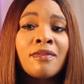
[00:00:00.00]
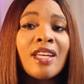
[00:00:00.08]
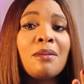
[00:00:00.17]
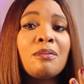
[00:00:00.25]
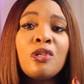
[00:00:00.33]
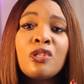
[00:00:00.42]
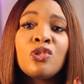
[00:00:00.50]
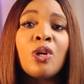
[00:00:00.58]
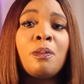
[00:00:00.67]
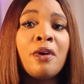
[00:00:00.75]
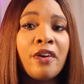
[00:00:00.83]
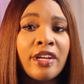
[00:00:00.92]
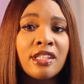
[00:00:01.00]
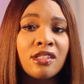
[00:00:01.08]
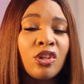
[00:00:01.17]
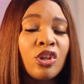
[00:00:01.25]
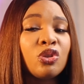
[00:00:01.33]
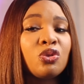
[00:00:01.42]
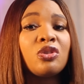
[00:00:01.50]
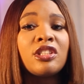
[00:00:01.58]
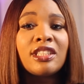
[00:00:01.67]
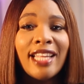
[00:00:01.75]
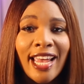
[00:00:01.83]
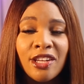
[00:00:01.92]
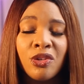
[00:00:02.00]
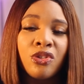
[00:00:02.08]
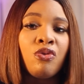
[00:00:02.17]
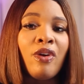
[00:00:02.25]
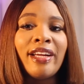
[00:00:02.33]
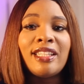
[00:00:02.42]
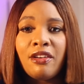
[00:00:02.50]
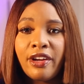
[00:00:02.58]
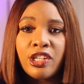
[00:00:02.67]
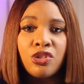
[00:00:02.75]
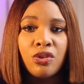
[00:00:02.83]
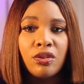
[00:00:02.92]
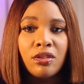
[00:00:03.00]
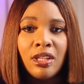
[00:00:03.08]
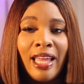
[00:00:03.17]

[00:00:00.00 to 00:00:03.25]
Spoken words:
can be using your parents to steer you in the direction,